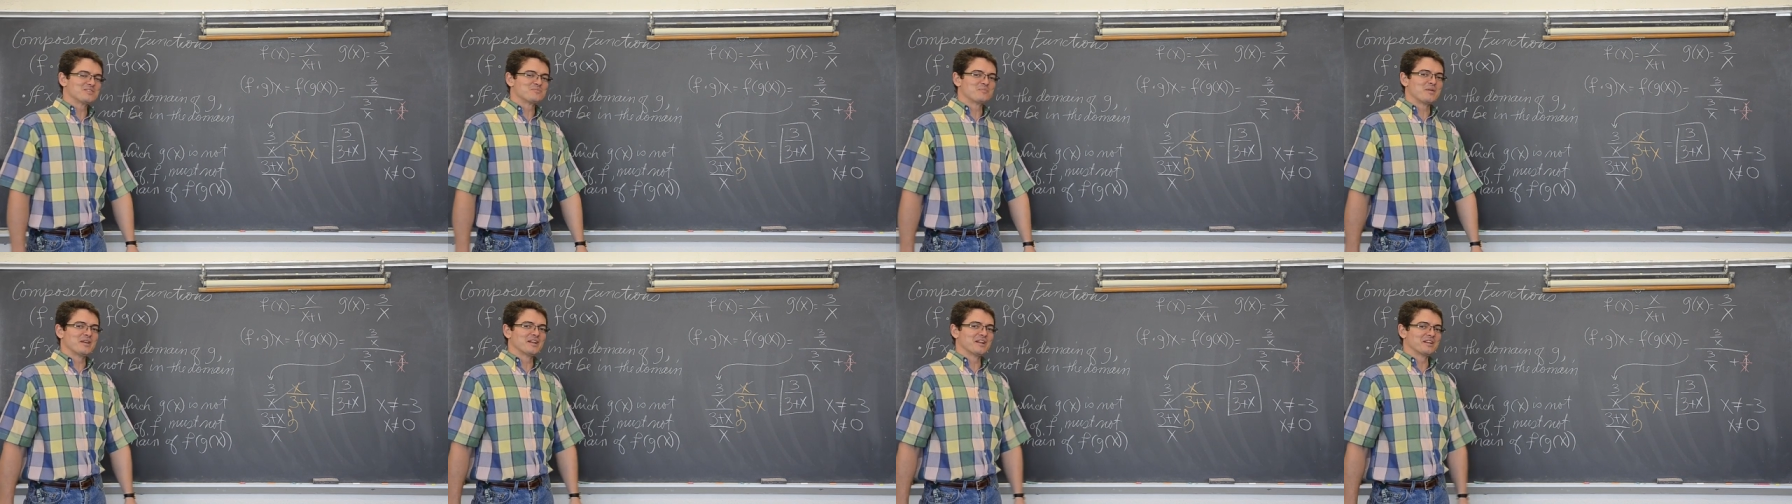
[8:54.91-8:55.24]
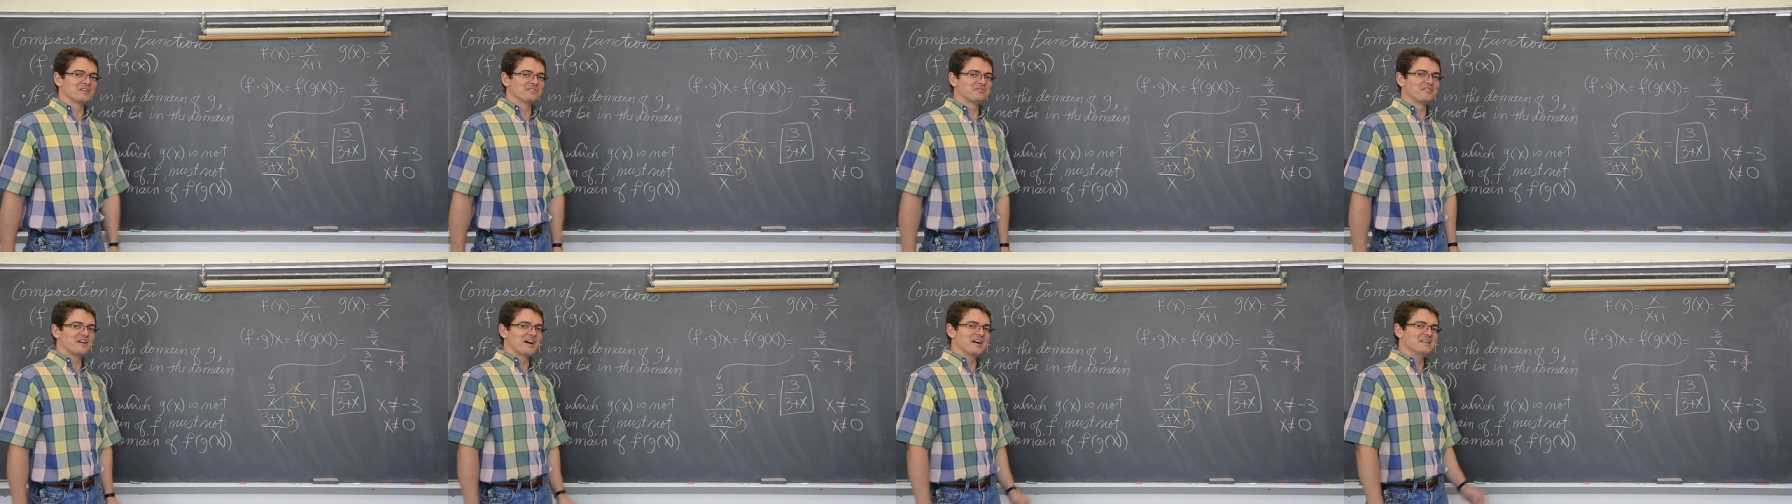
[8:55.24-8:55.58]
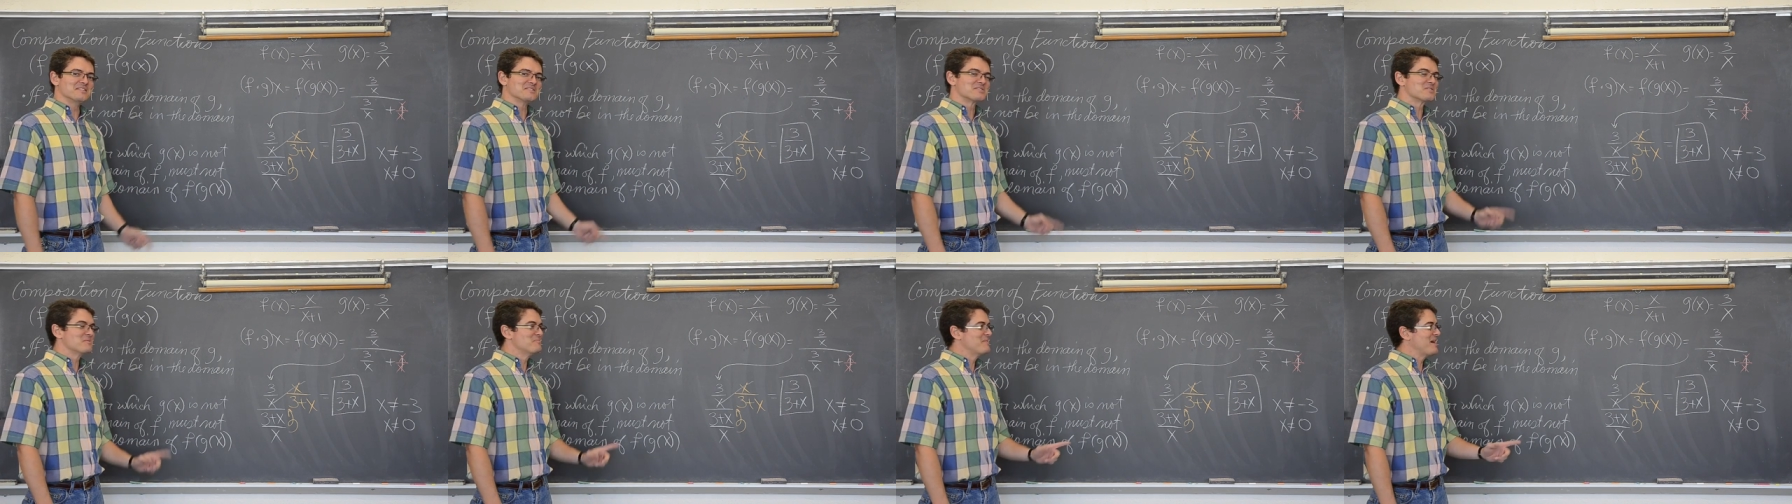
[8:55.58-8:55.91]
as being
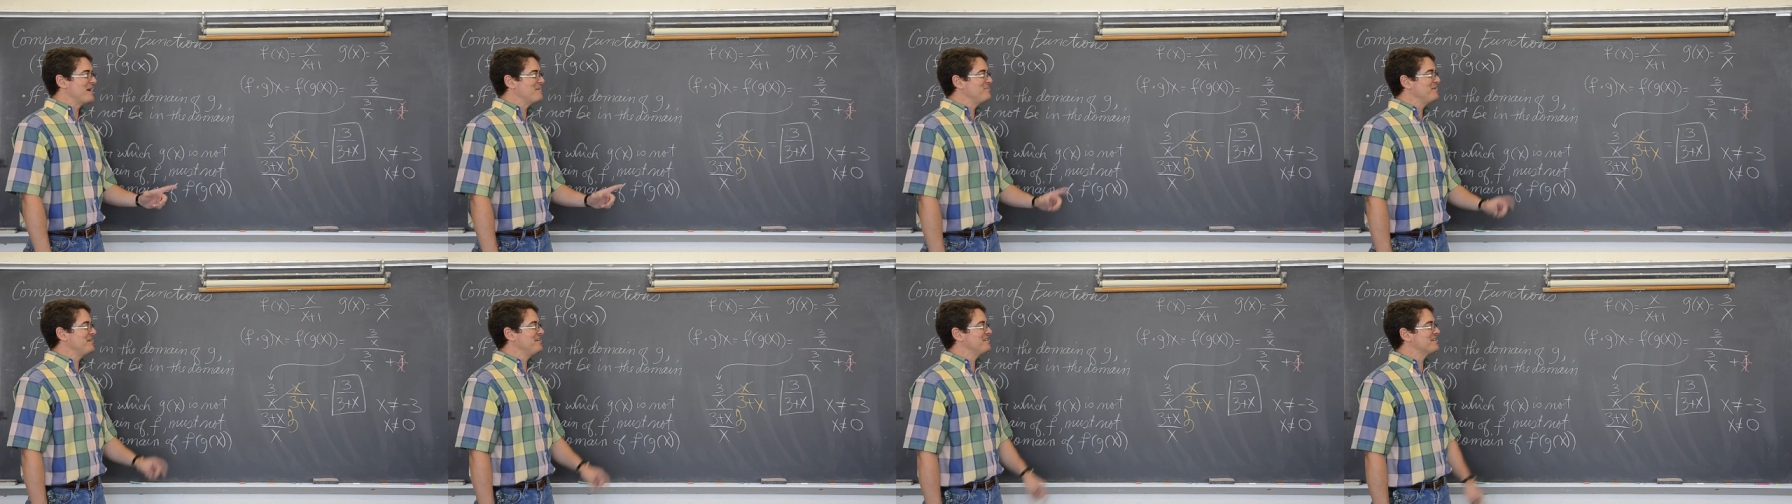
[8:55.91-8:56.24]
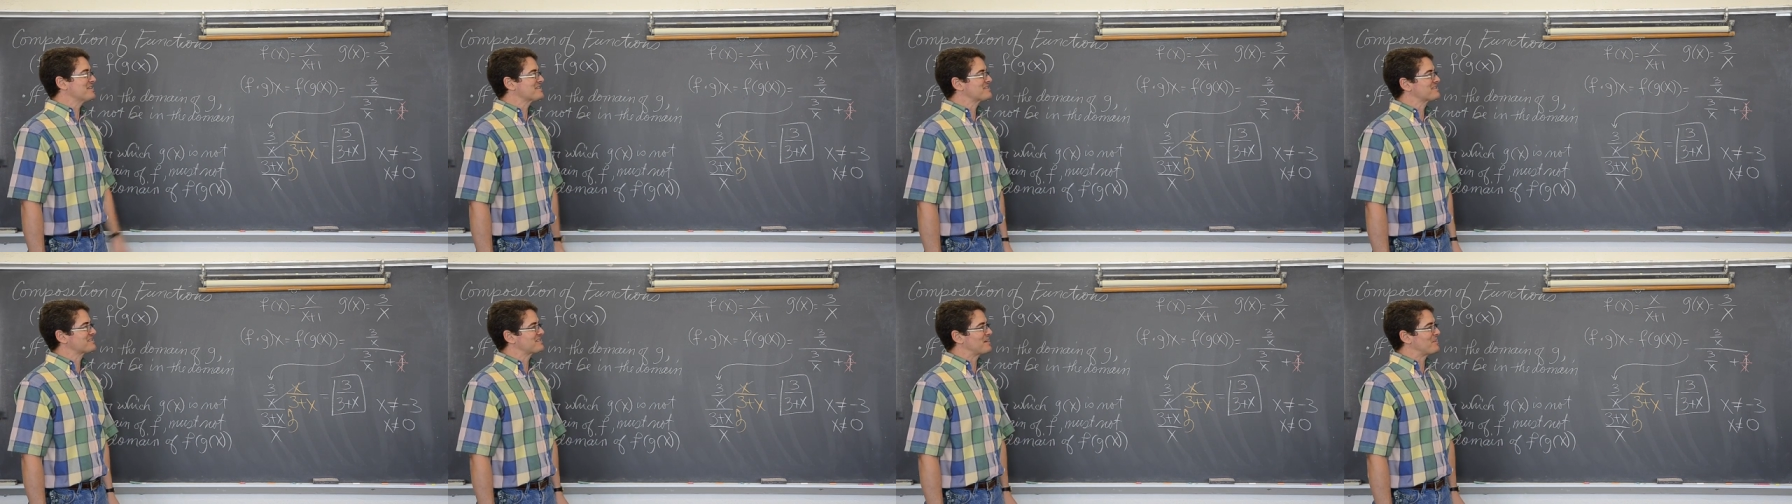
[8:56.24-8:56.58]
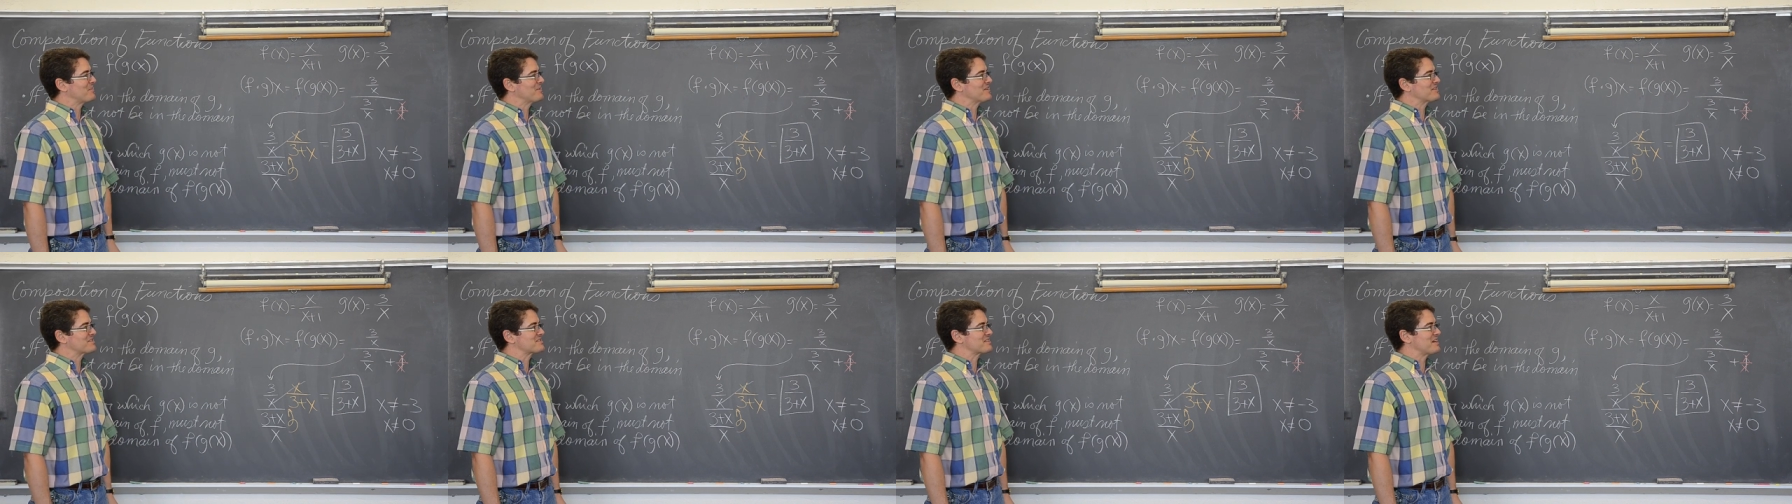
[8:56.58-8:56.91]
undefined. So maybe this,
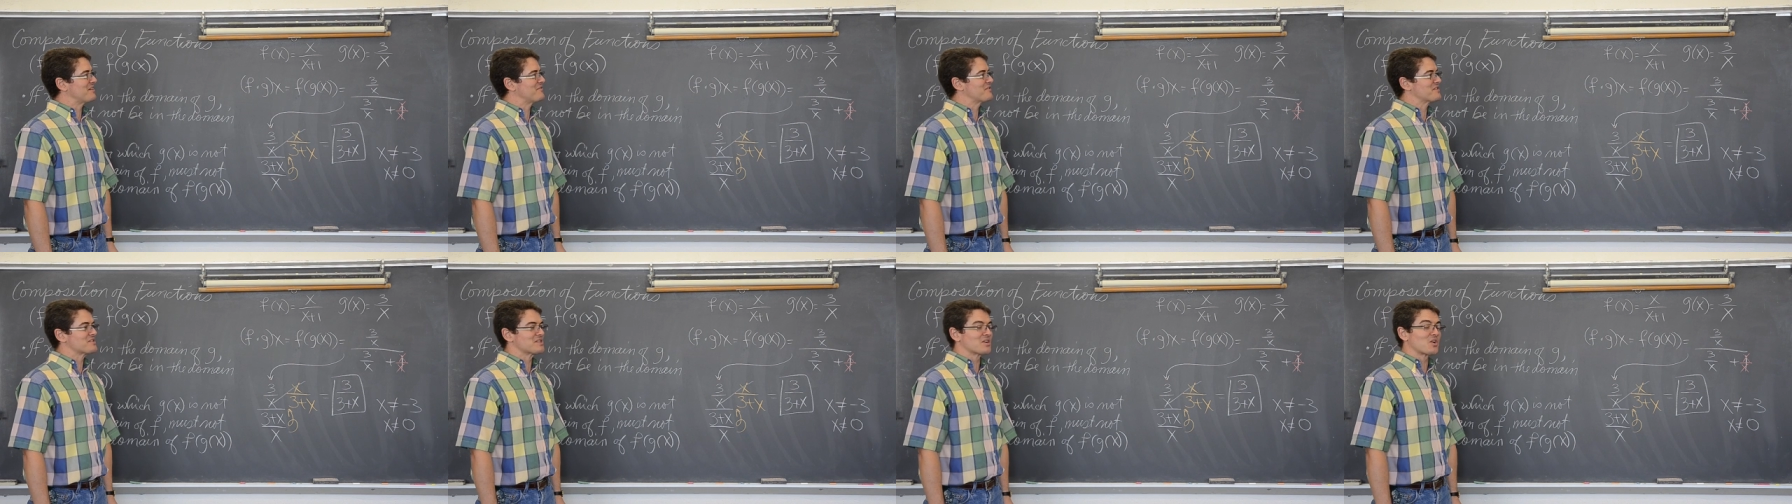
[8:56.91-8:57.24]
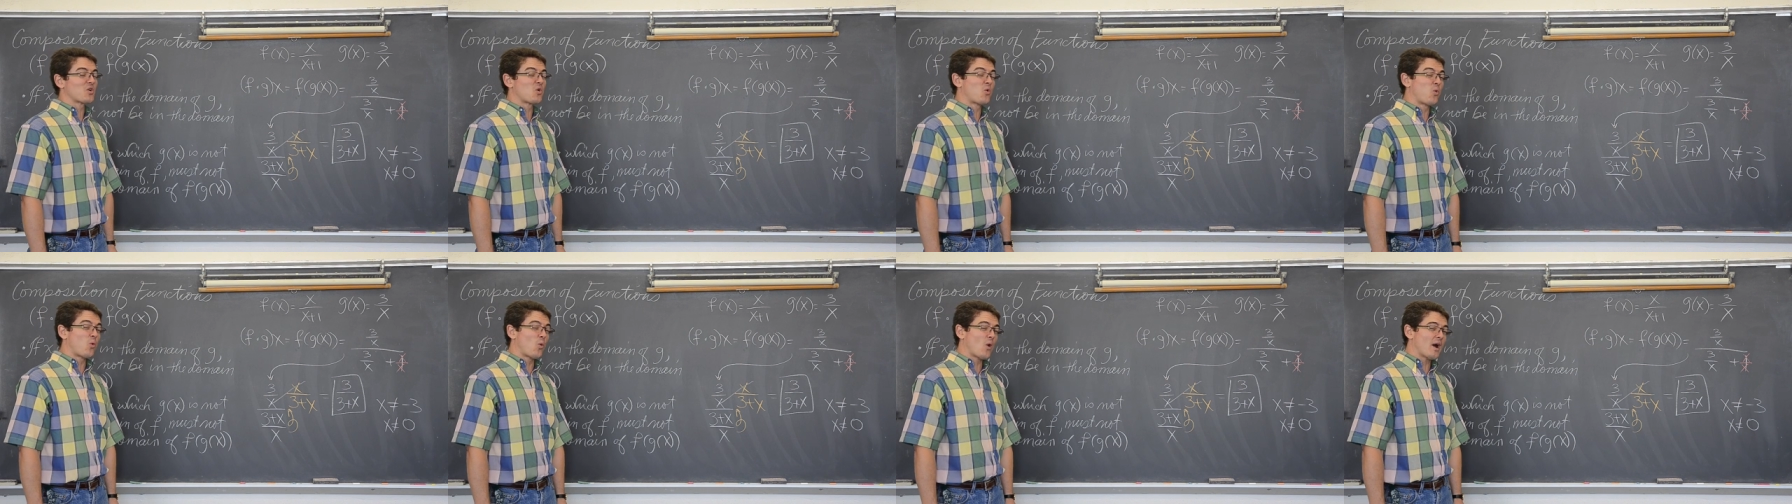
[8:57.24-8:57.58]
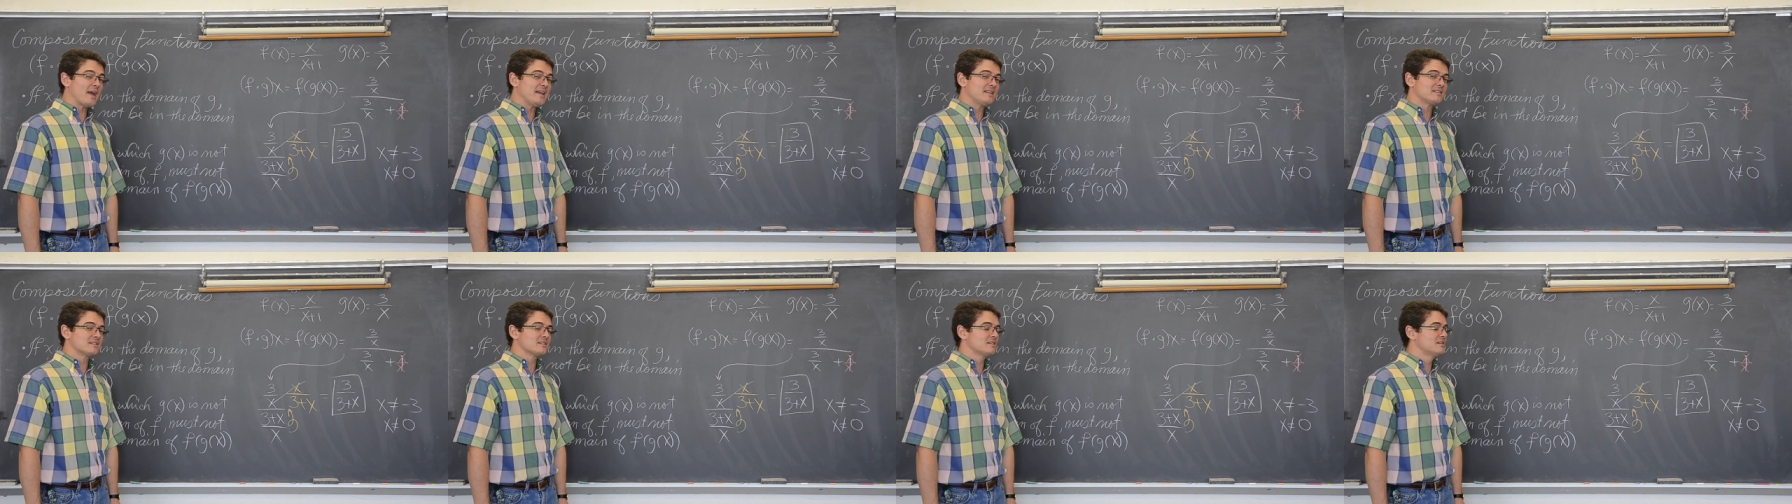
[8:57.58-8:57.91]
some of this stuff isn't
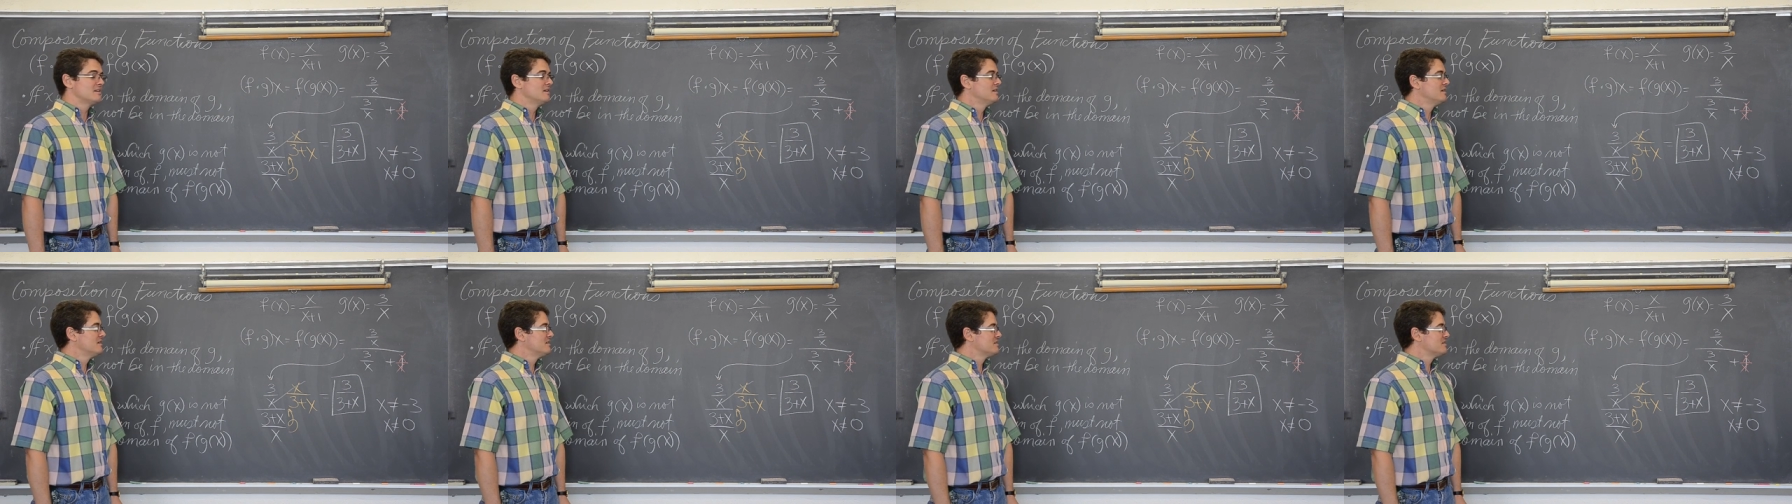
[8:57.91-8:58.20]
quite